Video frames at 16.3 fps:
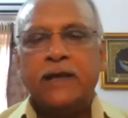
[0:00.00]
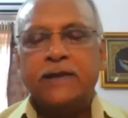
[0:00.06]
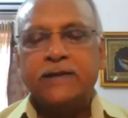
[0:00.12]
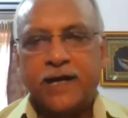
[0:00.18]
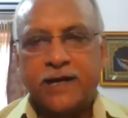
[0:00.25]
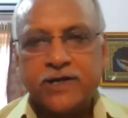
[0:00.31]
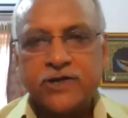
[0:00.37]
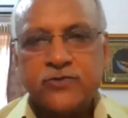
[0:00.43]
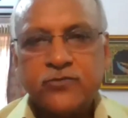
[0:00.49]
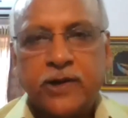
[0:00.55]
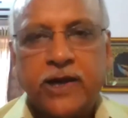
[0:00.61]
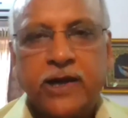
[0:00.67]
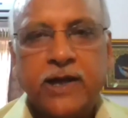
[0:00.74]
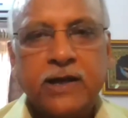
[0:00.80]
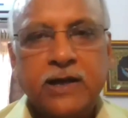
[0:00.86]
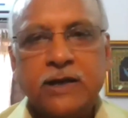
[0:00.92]
that is
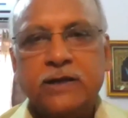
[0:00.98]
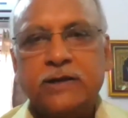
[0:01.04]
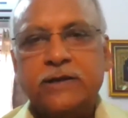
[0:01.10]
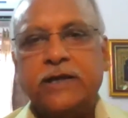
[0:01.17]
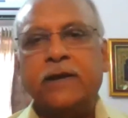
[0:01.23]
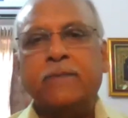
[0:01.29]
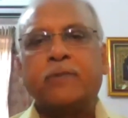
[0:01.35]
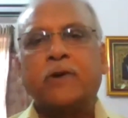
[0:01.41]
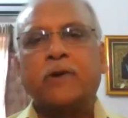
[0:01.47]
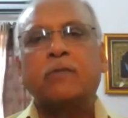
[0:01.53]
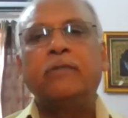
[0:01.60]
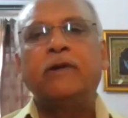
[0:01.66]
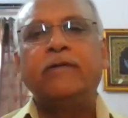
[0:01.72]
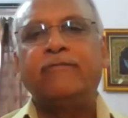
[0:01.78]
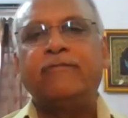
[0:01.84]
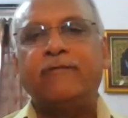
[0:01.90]
where they
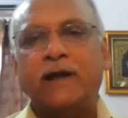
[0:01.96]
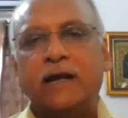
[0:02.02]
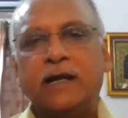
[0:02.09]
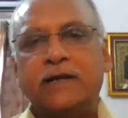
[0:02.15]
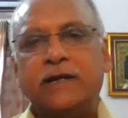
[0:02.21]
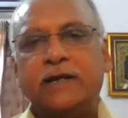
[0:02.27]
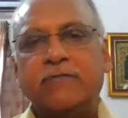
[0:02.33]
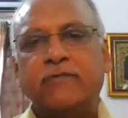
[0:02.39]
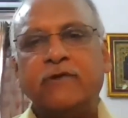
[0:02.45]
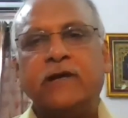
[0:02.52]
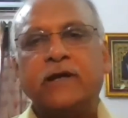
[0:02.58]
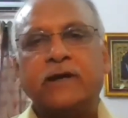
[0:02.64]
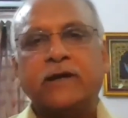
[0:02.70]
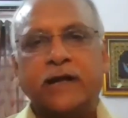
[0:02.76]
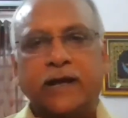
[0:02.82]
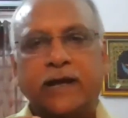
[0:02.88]
probably felt that we
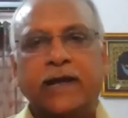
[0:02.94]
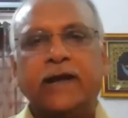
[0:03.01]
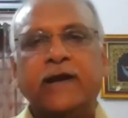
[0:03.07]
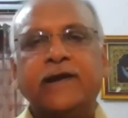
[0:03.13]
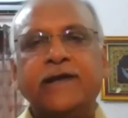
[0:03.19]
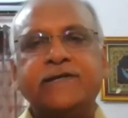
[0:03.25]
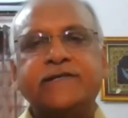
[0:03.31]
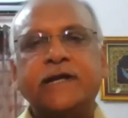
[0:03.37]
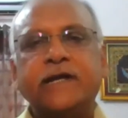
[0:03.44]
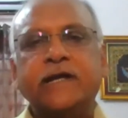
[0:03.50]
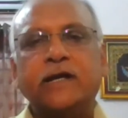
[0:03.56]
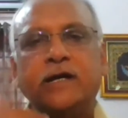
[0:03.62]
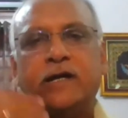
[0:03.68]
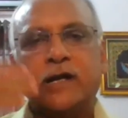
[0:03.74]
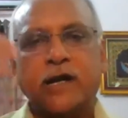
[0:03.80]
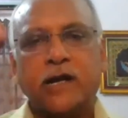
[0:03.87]
are again
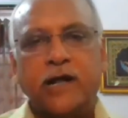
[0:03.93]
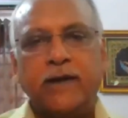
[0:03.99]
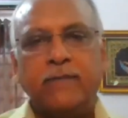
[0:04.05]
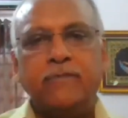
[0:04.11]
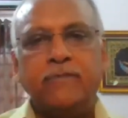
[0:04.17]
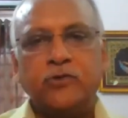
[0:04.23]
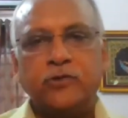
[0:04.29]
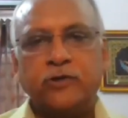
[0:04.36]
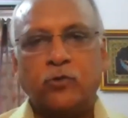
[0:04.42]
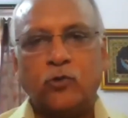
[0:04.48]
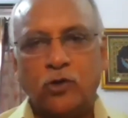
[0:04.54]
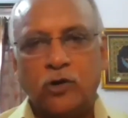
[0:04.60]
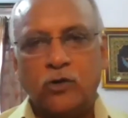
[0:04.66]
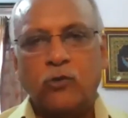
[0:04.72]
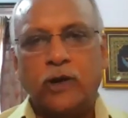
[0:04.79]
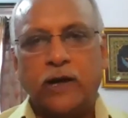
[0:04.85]
restaking our claim to the
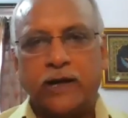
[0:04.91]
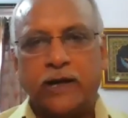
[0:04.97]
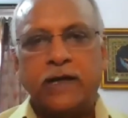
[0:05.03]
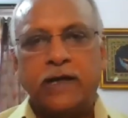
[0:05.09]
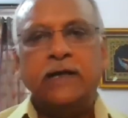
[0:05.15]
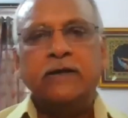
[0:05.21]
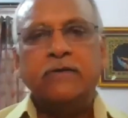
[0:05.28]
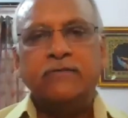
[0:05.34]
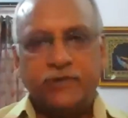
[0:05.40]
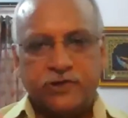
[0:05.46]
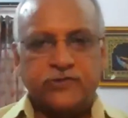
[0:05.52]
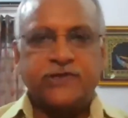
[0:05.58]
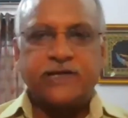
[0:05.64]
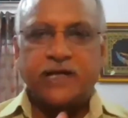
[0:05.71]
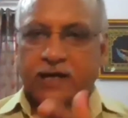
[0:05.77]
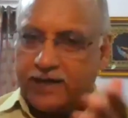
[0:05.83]
old one,
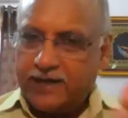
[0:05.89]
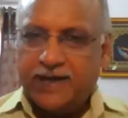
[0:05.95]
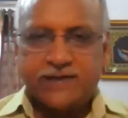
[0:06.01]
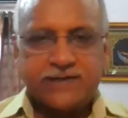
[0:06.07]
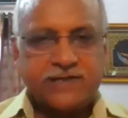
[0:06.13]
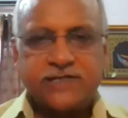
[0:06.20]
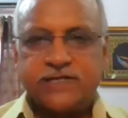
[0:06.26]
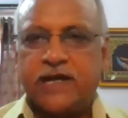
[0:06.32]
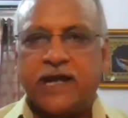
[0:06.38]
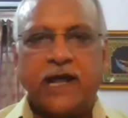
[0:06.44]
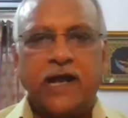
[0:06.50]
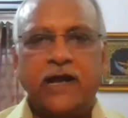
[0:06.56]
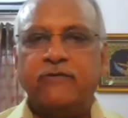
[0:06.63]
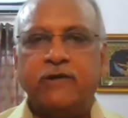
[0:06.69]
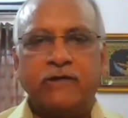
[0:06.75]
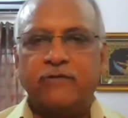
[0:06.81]
which was already existing
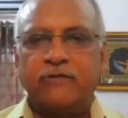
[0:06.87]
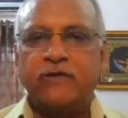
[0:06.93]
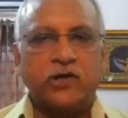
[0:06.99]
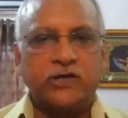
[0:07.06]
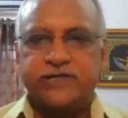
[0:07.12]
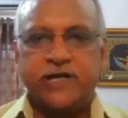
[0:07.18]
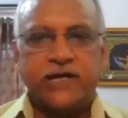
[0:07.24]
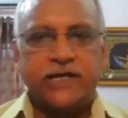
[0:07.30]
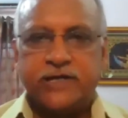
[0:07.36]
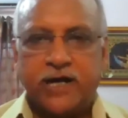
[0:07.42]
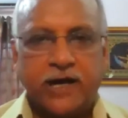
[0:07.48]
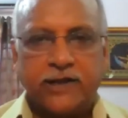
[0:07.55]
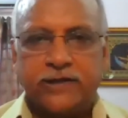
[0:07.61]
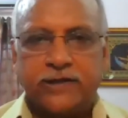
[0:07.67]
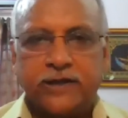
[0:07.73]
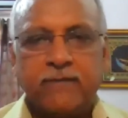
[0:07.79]
anyway. We are not changed
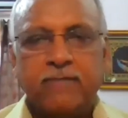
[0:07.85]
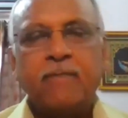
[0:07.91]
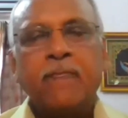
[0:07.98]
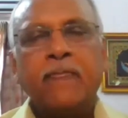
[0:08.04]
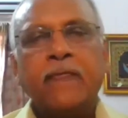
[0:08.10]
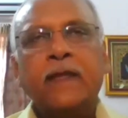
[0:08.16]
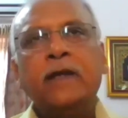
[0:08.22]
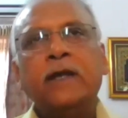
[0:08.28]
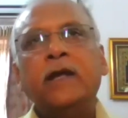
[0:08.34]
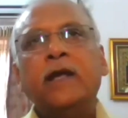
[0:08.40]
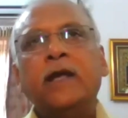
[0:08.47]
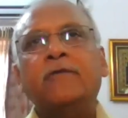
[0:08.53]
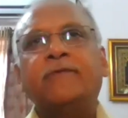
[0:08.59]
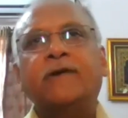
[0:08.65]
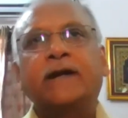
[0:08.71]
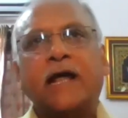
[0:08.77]
anything.
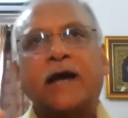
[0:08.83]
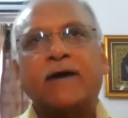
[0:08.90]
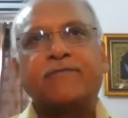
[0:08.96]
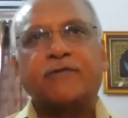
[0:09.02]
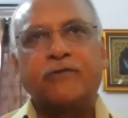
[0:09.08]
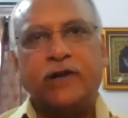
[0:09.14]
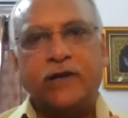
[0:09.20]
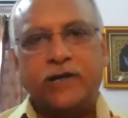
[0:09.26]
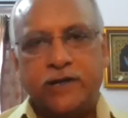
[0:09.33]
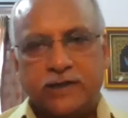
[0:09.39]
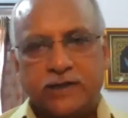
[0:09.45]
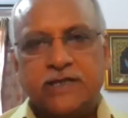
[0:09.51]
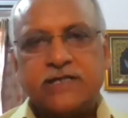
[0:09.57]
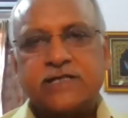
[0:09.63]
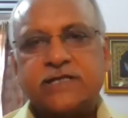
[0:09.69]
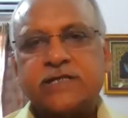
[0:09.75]
In fact, after we
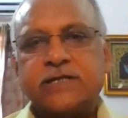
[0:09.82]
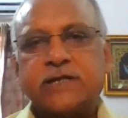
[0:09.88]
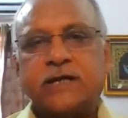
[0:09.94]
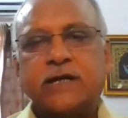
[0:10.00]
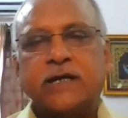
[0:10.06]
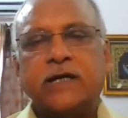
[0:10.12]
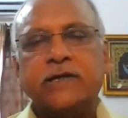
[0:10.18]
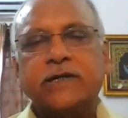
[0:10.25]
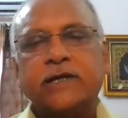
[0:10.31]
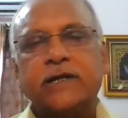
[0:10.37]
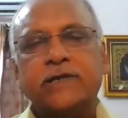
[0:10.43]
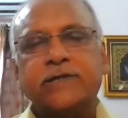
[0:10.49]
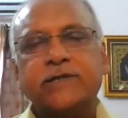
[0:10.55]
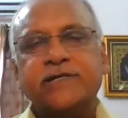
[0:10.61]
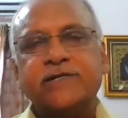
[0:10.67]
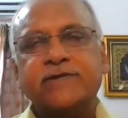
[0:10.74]
did this
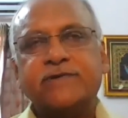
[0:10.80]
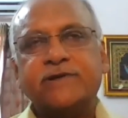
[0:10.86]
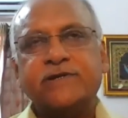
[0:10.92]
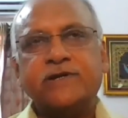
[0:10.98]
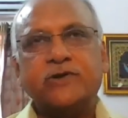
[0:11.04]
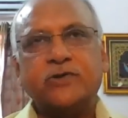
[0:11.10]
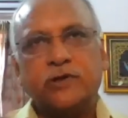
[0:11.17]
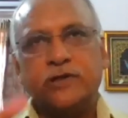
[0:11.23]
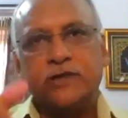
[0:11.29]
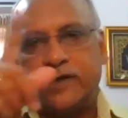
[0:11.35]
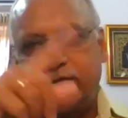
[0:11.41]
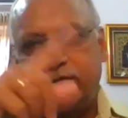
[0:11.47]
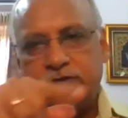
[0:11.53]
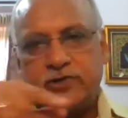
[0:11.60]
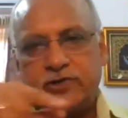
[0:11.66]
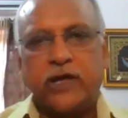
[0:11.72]
Article 370 and the
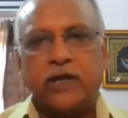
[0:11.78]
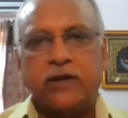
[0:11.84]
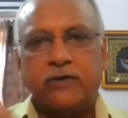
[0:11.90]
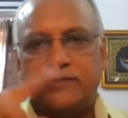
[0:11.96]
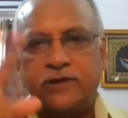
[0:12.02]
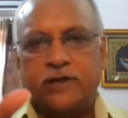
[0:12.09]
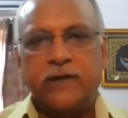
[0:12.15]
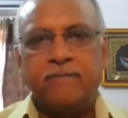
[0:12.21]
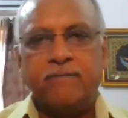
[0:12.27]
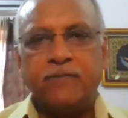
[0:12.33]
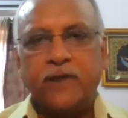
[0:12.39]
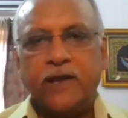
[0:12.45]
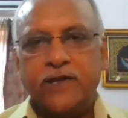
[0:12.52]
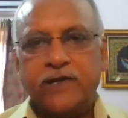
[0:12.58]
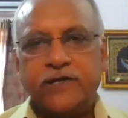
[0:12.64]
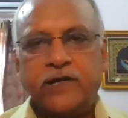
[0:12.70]
redrawing of the
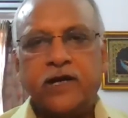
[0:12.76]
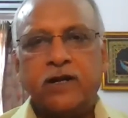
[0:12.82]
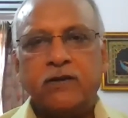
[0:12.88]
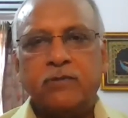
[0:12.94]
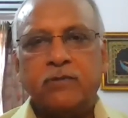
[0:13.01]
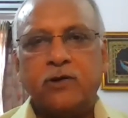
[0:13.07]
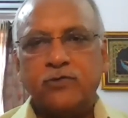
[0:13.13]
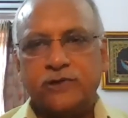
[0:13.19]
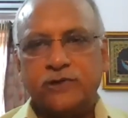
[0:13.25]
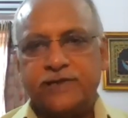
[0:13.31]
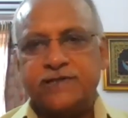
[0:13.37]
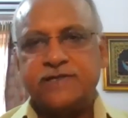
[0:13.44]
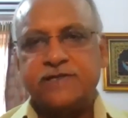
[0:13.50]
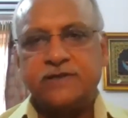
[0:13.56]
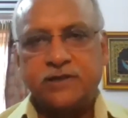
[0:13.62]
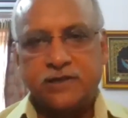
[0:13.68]
internal
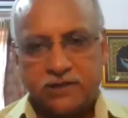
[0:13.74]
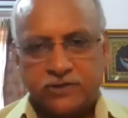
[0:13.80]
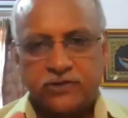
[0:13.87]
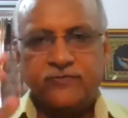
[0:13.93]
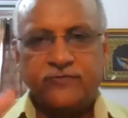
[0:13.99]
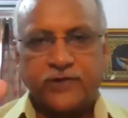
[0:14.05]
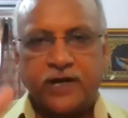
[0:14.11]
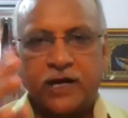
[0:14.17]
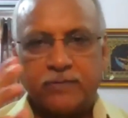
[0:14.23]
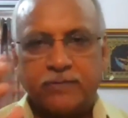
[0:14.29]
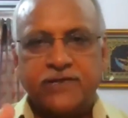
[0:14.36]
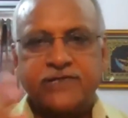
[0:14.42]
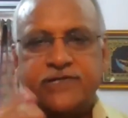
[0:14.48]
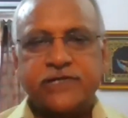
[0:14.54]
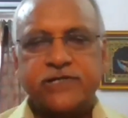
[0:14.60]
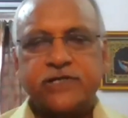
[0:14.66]
boundaries for
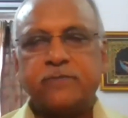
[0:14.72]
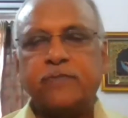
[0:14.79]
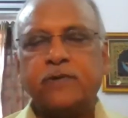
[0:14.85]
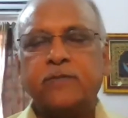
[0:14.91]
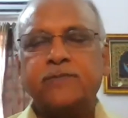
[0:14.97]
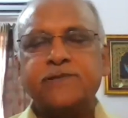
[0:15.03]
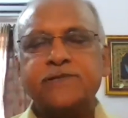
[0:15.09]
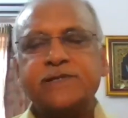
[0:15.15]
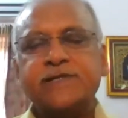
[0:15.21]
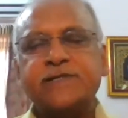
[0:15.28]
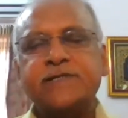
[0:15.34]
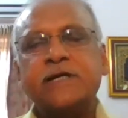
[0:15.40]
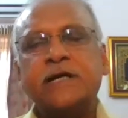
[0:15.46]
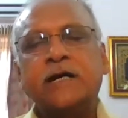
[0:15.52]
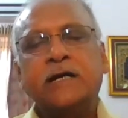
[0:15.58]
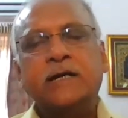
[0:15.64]
administration purposes,